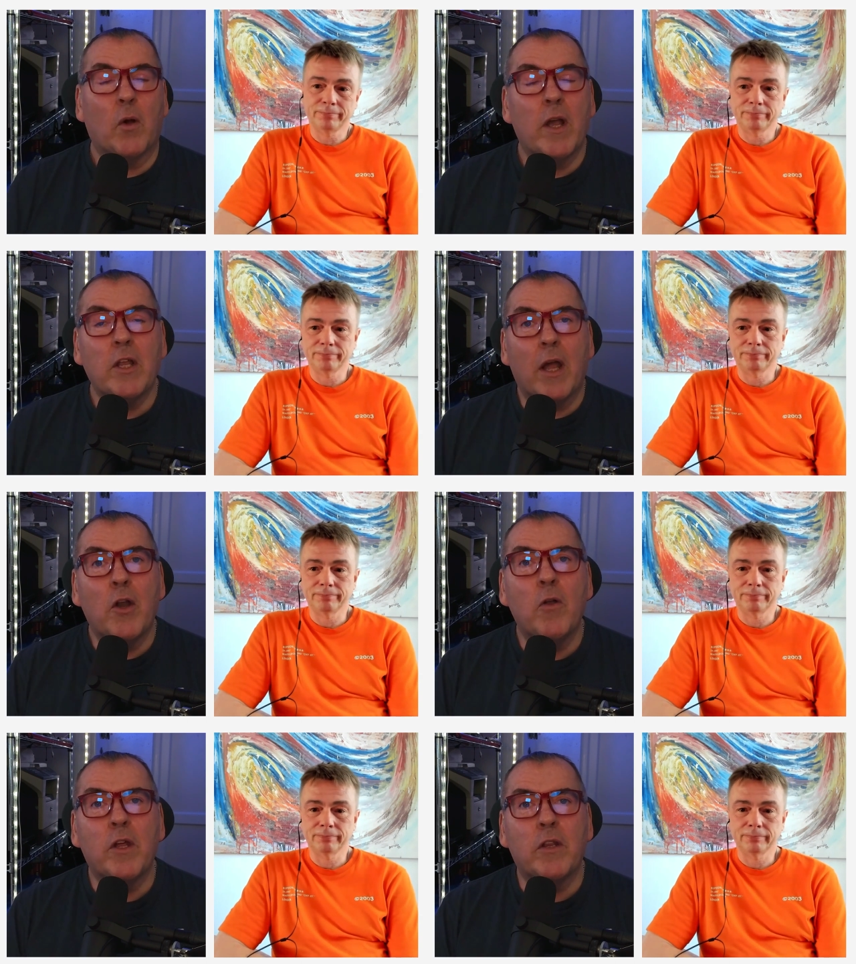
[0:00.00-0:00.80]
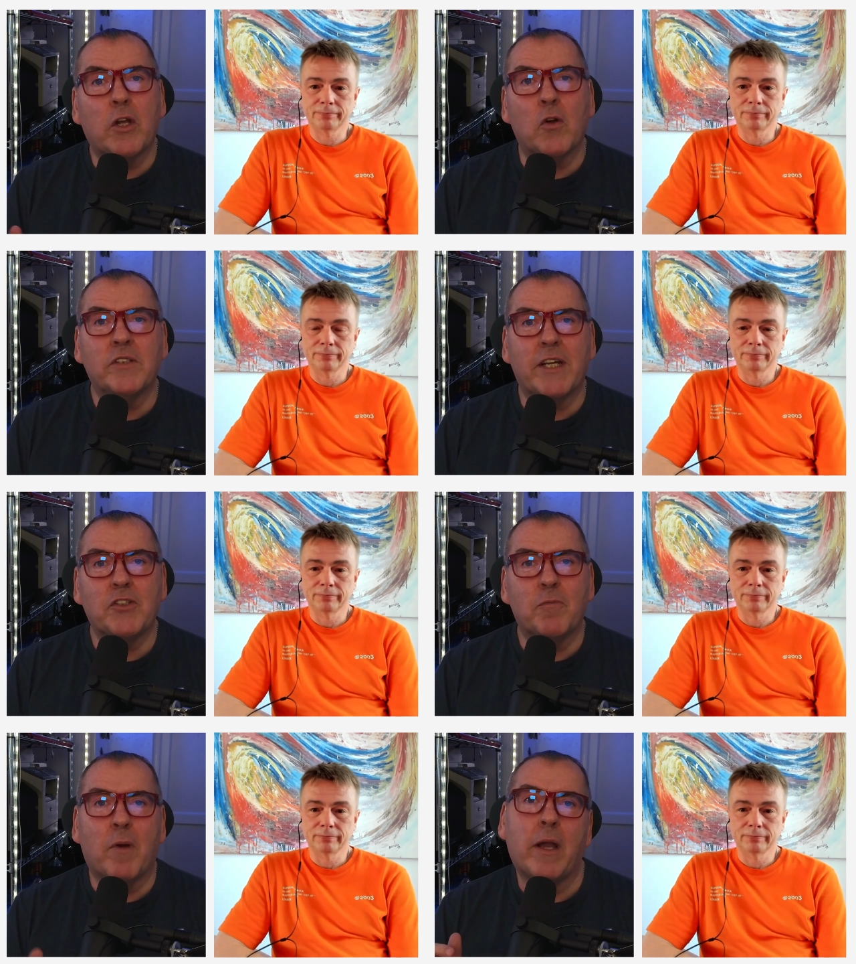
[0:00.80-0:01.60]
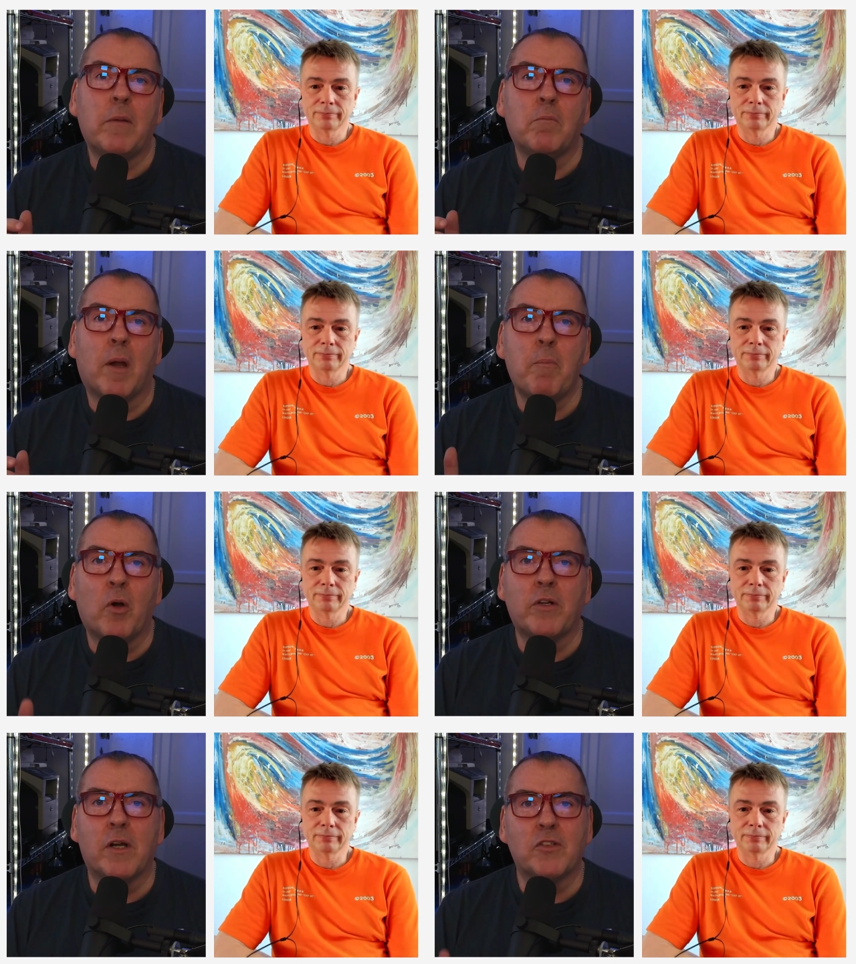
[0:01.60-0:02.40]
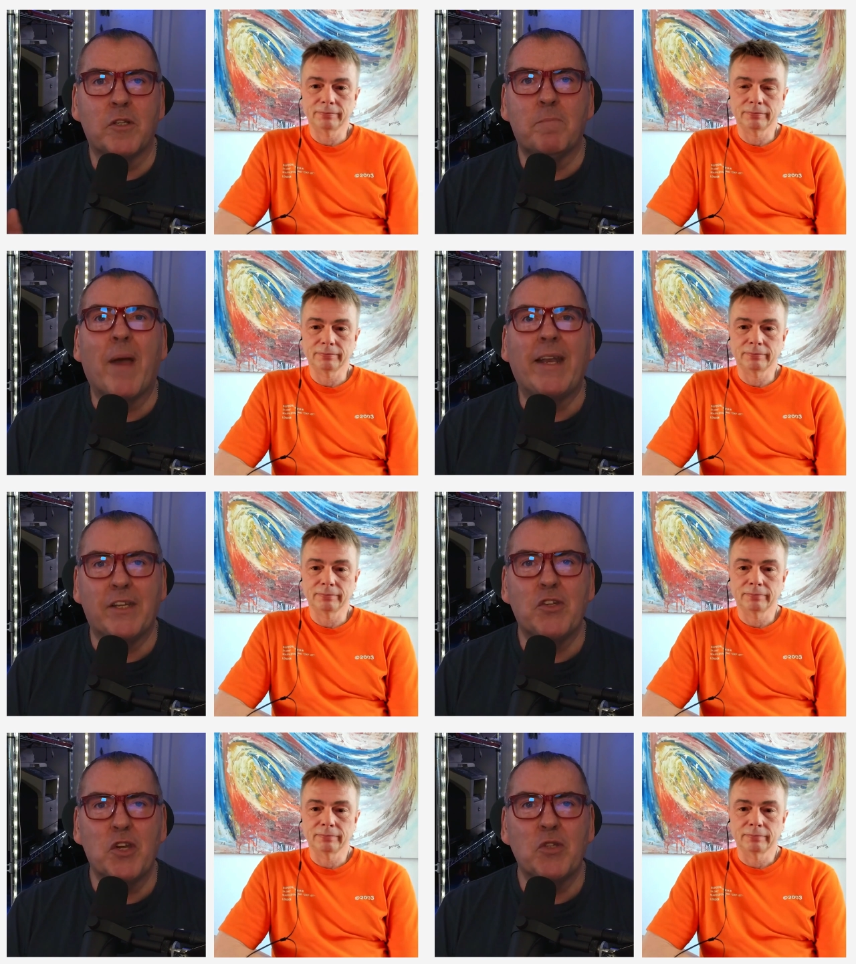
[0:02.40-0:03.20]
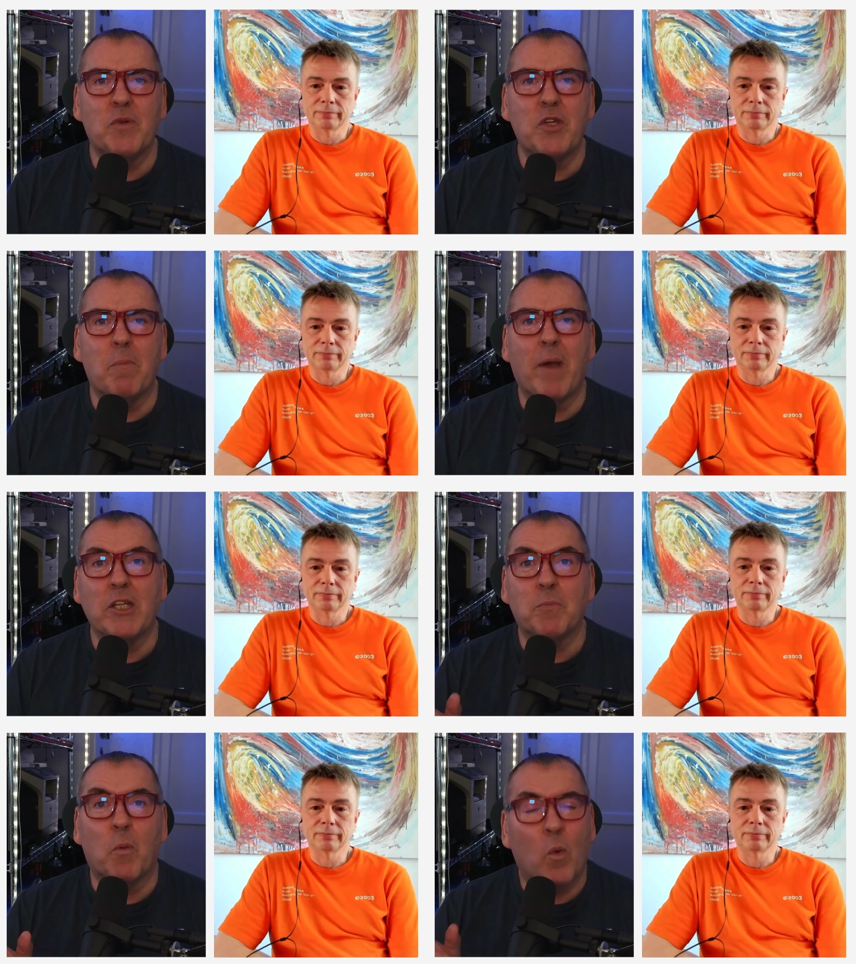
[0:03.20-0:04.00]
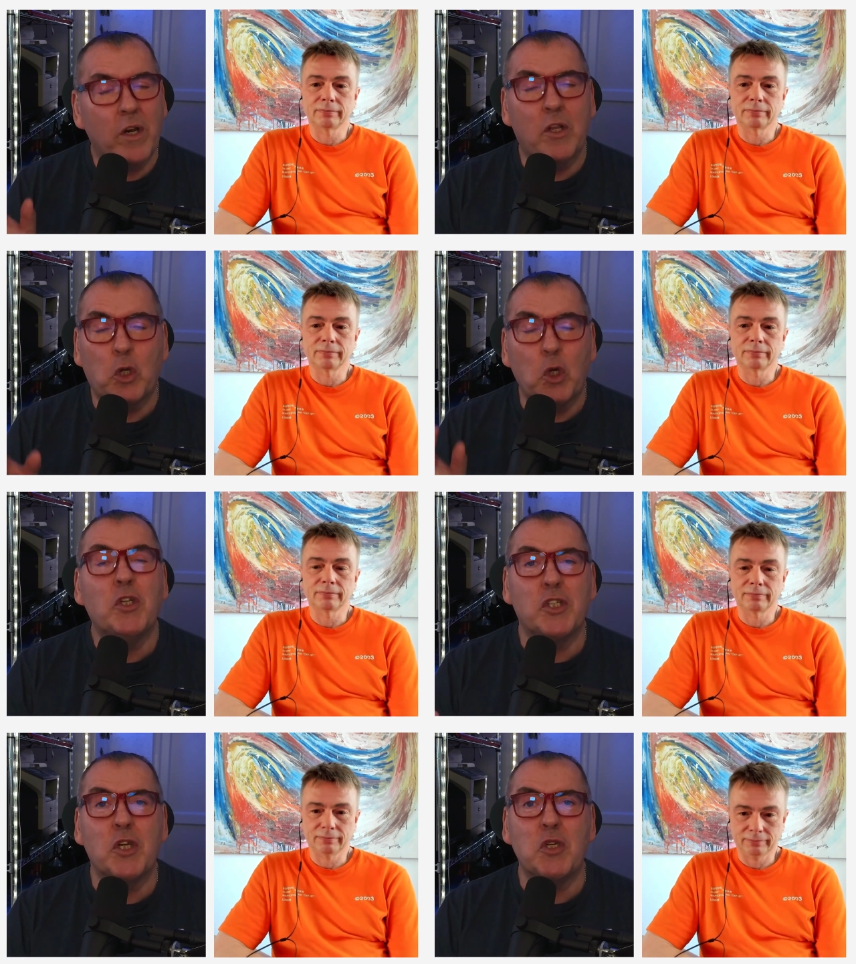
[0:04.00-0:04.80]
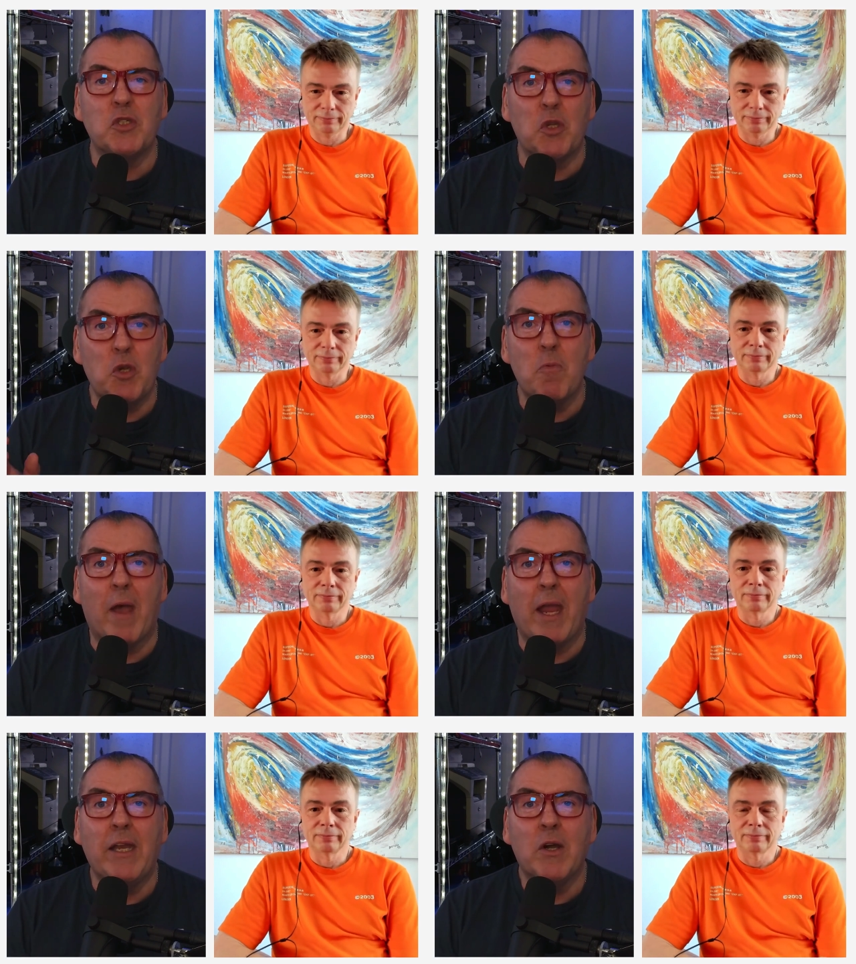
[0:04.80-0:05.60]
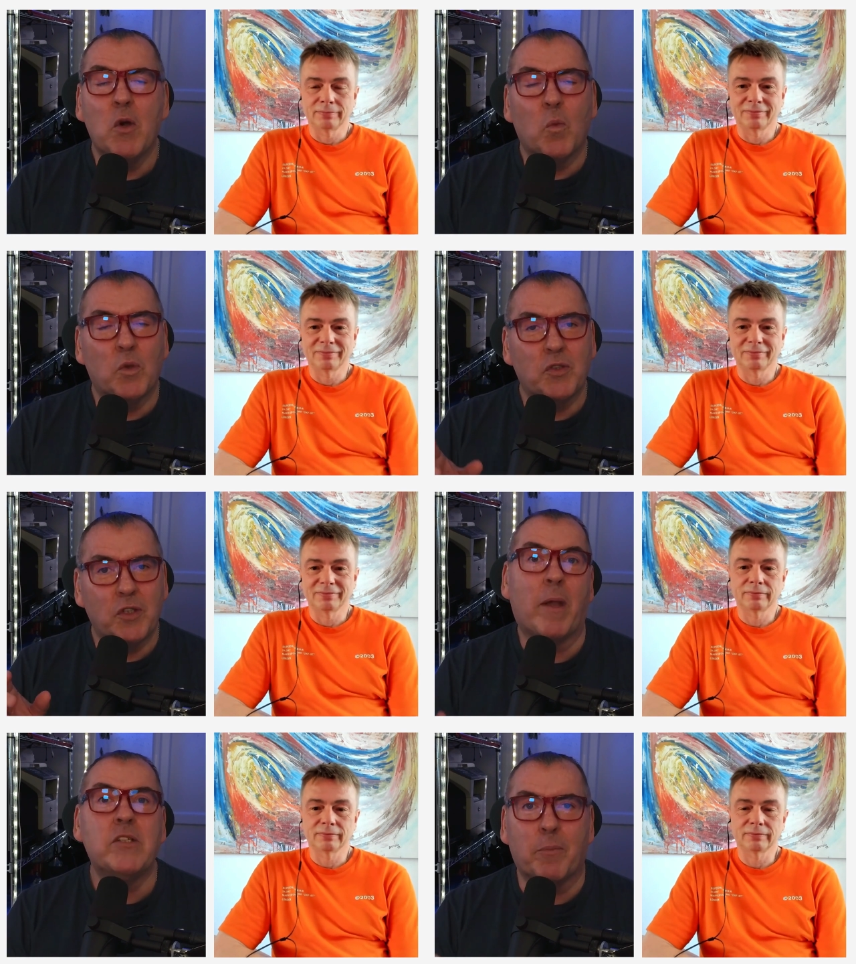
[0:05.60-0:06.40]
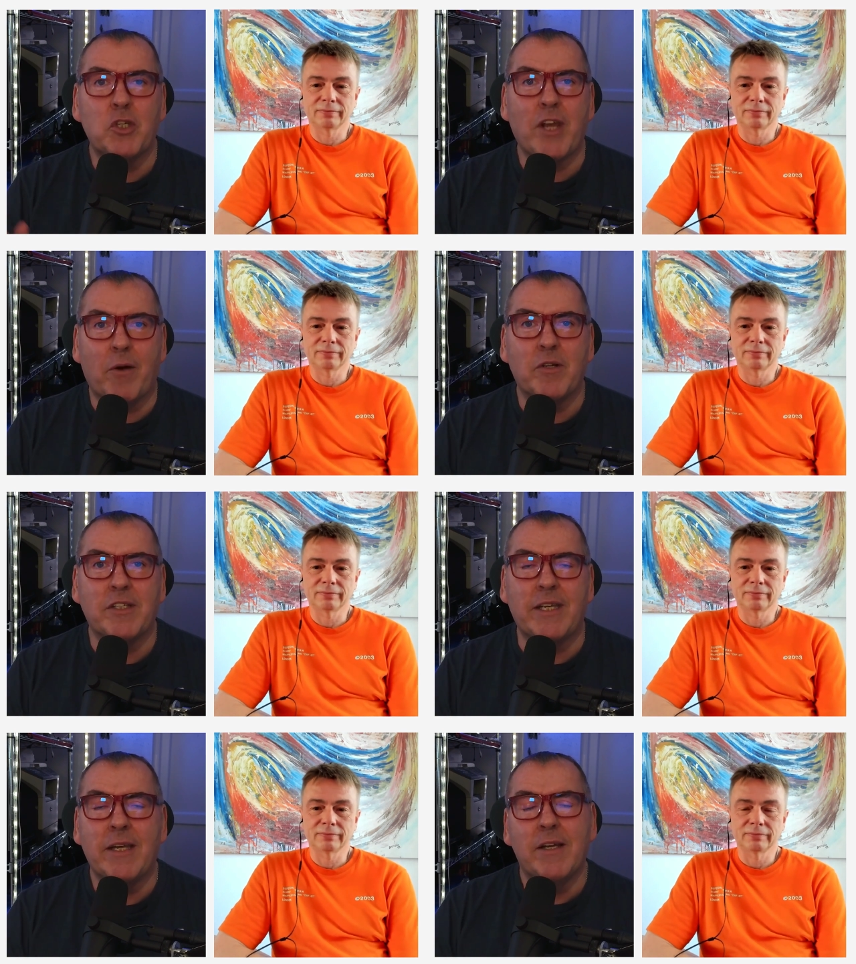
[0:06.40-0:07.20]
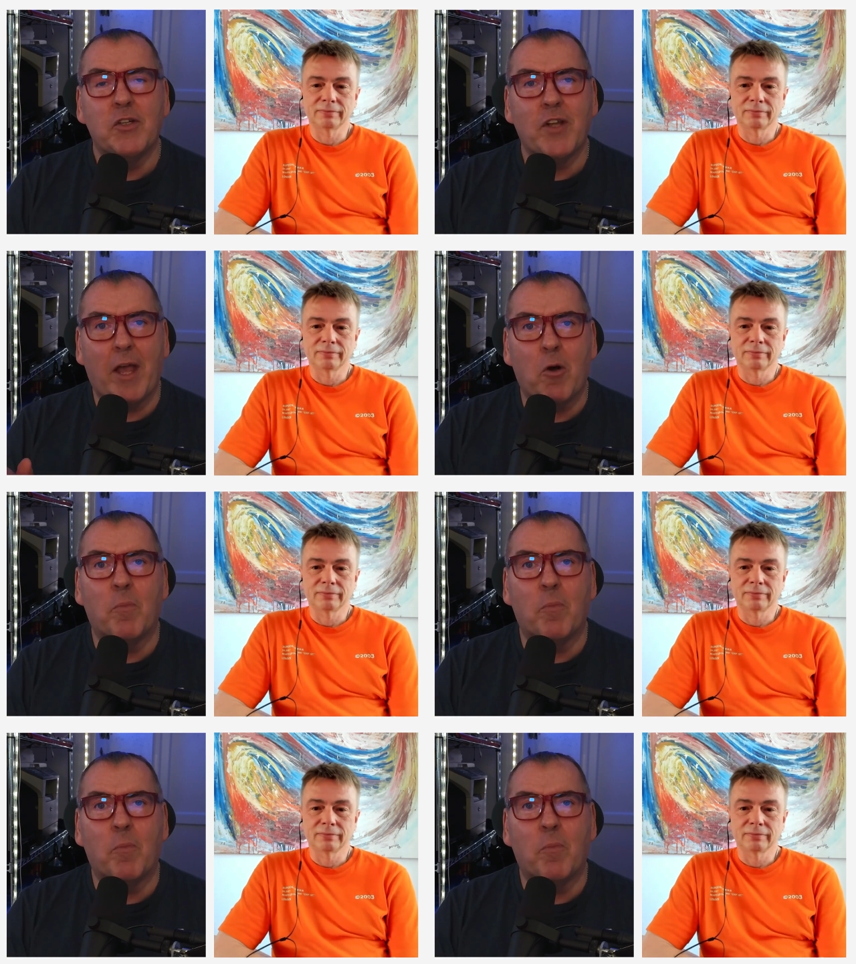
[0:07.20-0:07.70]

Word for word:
Speaker 1: So I, I know that the context of my my podcast is bad decisions for Jim Banks, but one of the good decisions that you made was you set up a charity to